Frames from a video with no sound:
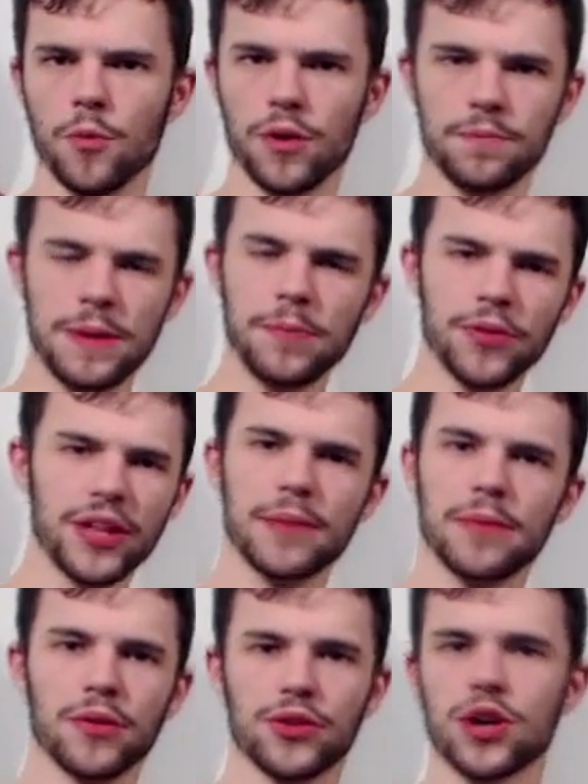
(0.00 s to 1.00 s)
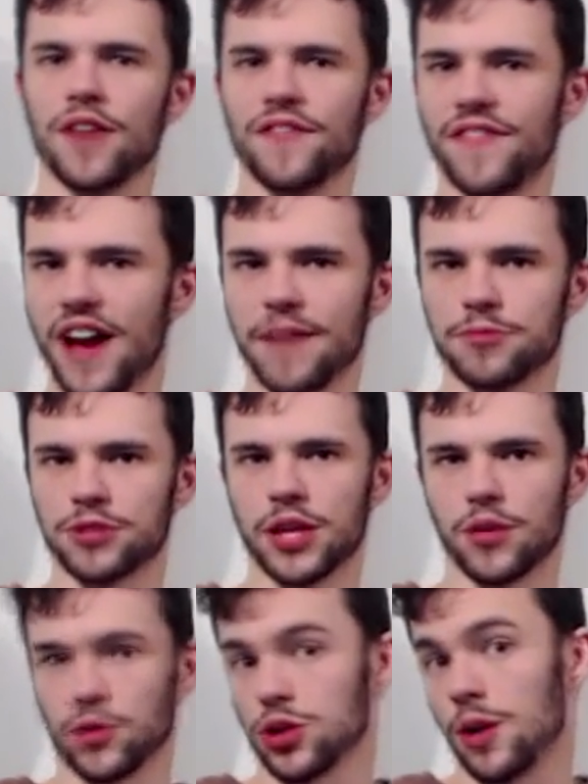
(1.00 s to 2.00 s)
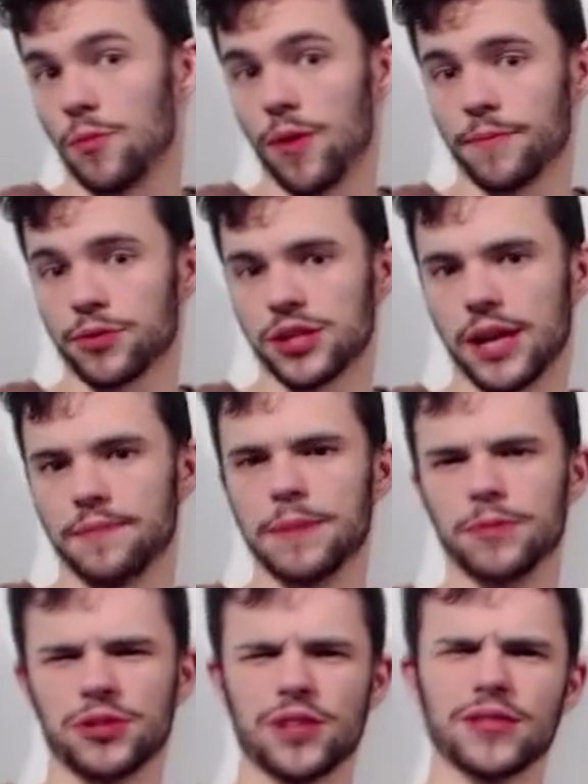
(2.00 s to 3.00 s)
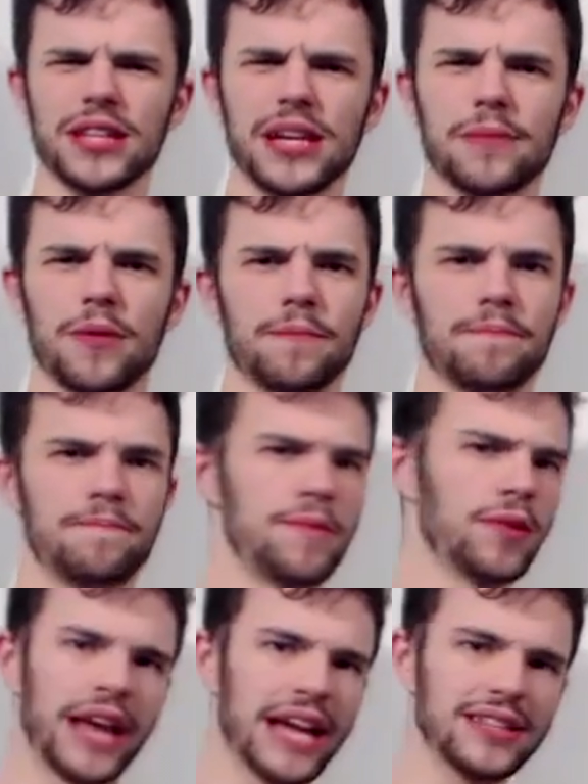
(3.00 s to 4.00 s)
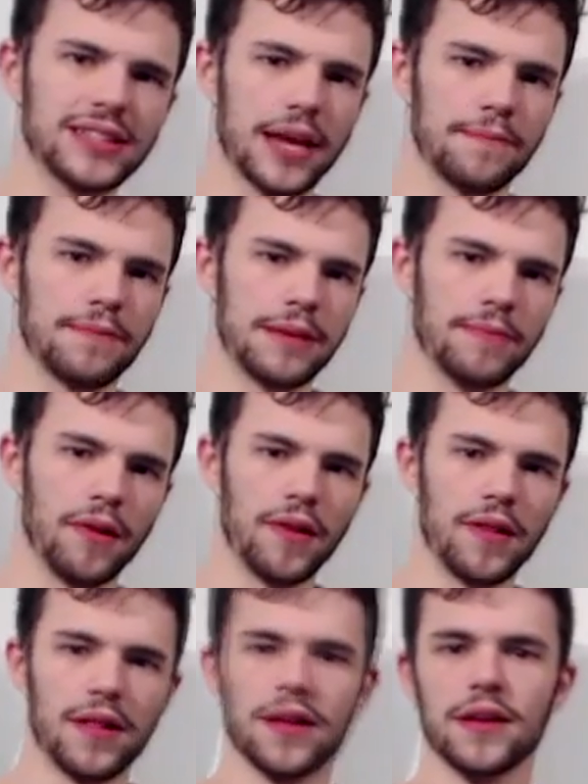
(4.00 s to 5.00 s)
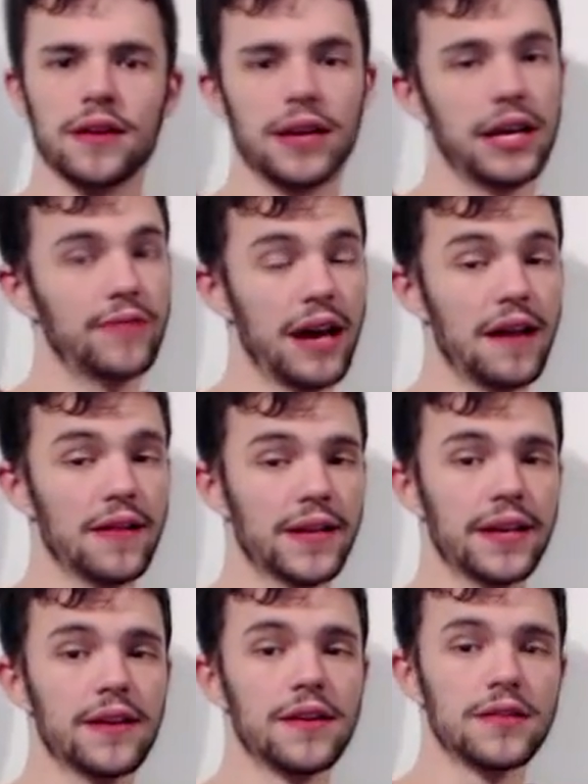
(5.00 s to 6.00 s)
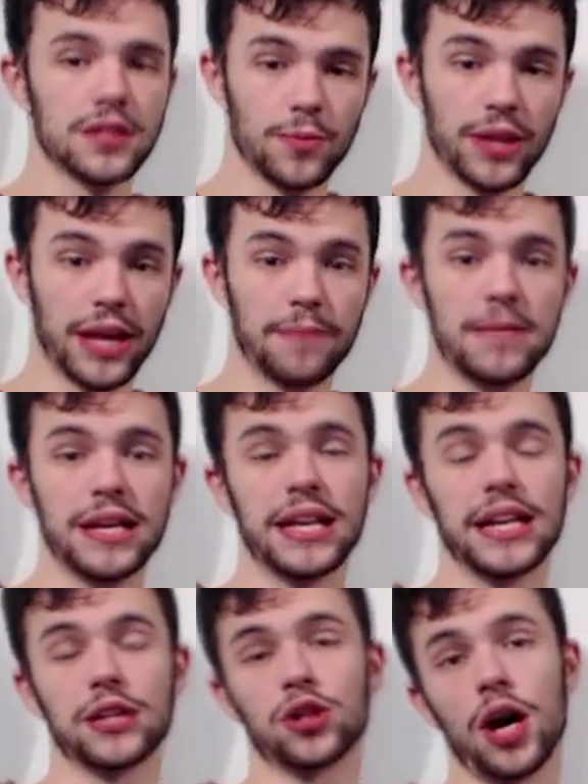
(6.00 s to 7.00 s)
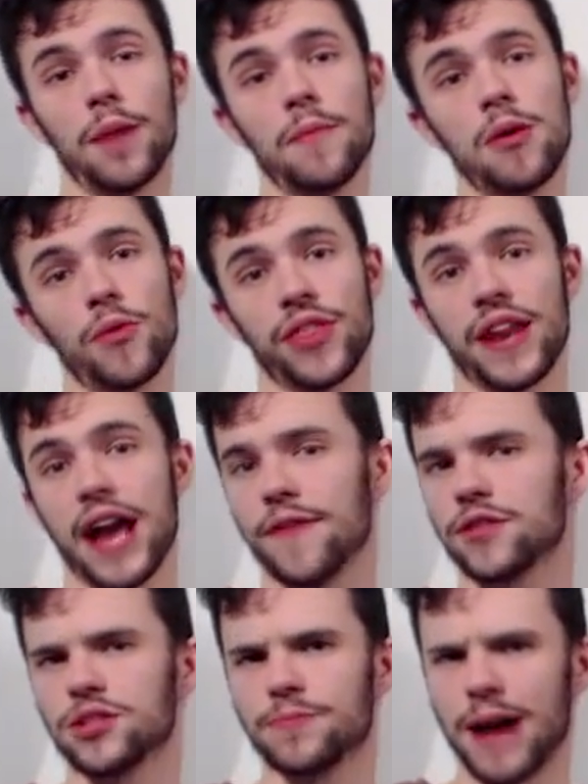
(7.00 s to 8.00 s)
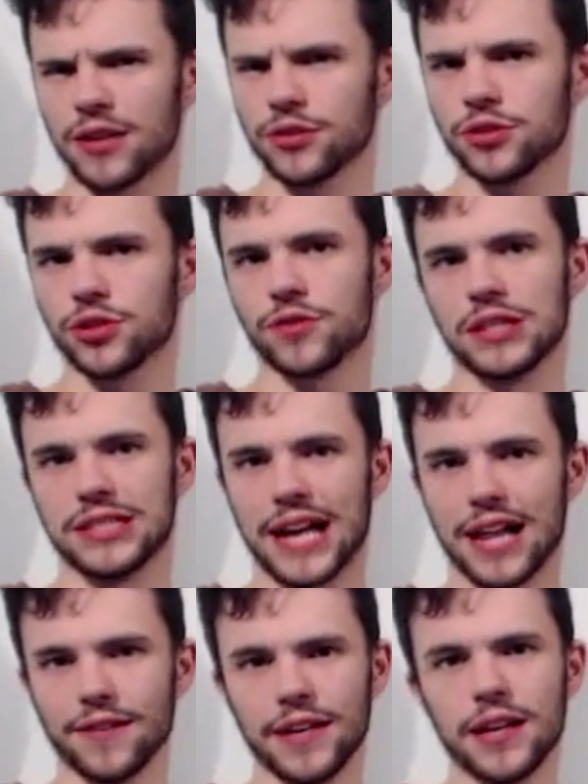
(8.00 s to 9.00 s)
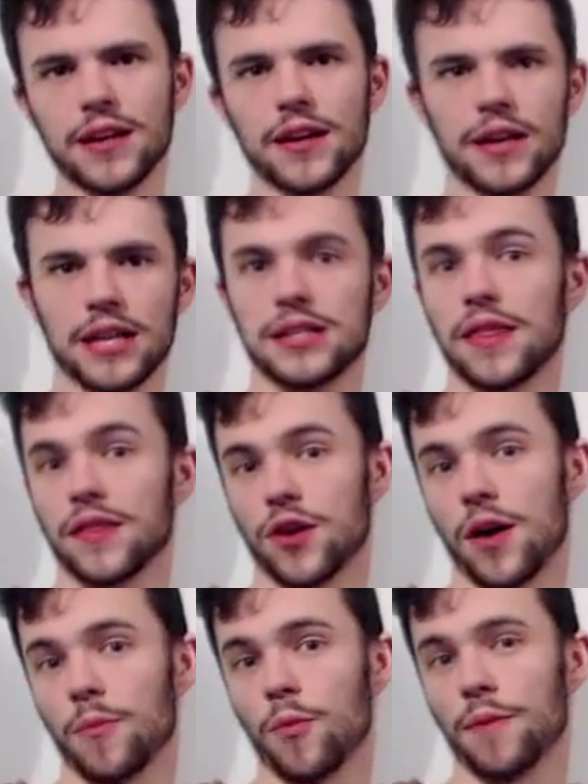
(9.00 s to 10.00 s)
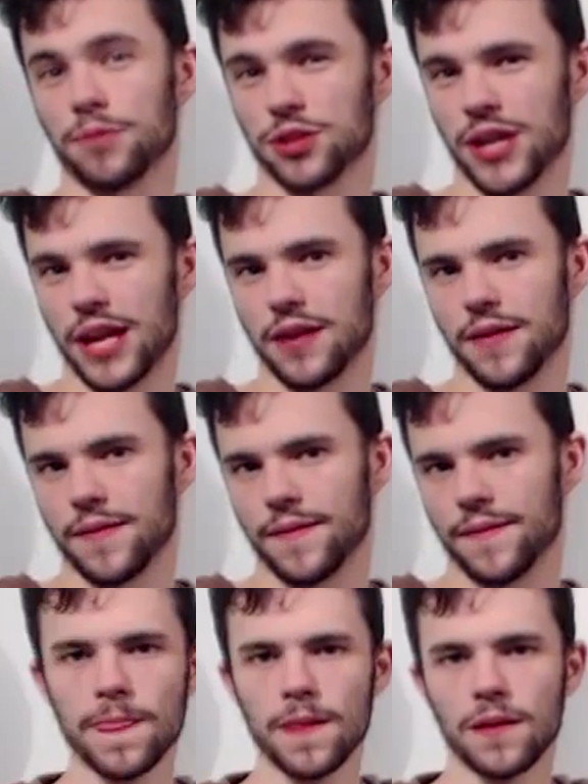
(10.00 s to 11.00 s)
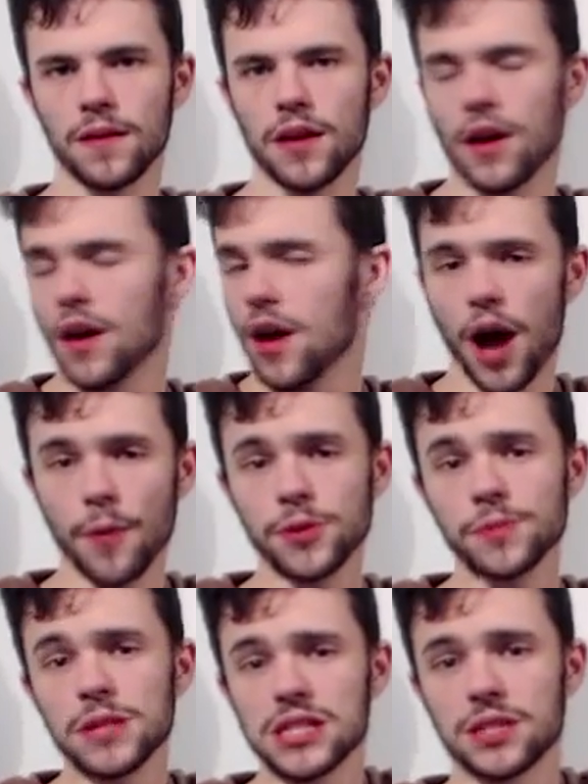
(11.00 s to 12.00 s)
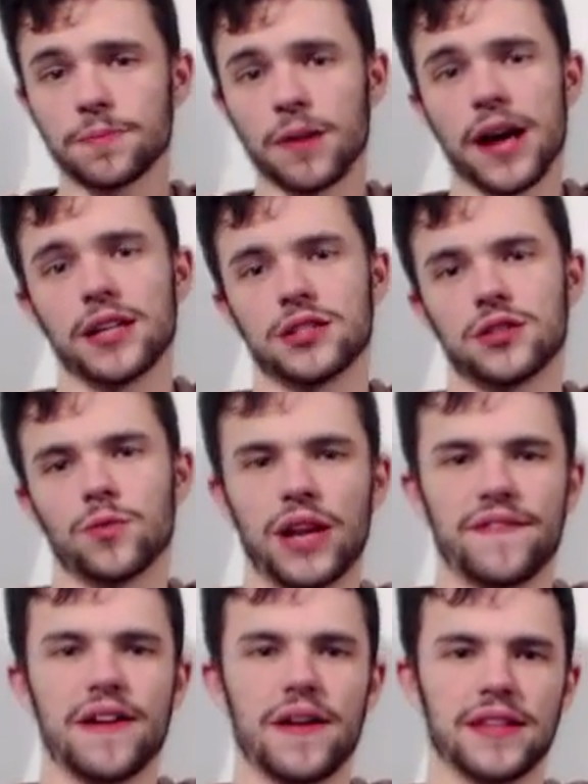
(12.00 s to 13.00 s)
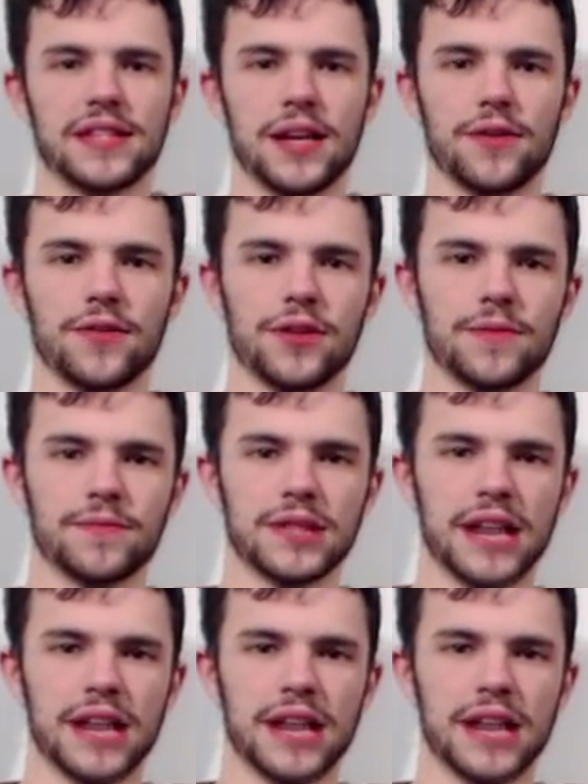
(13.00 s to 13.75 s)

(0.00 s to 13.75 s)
When people think about the top 5% or top 1%, people generally think about Bill Gates type people. In reality, someone like me getting a job with an average bachelor's degree salary is in the top 1%. I was pretty surprised when I found this out.